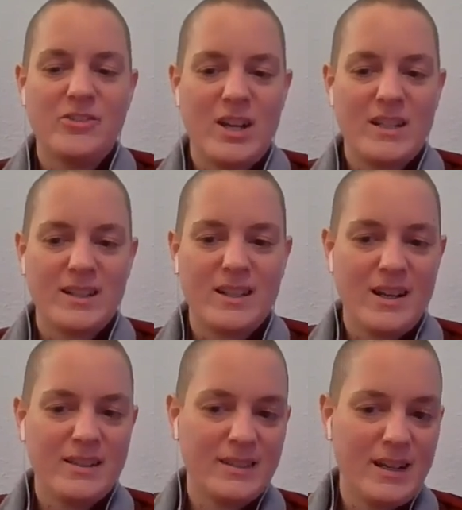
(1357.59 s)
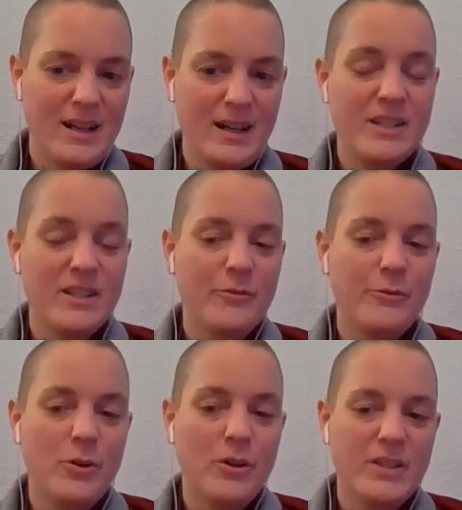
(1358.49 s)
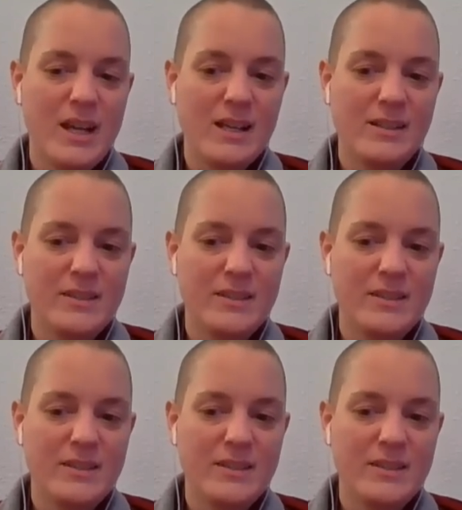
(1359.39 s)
Jatakas are Indian folk tales.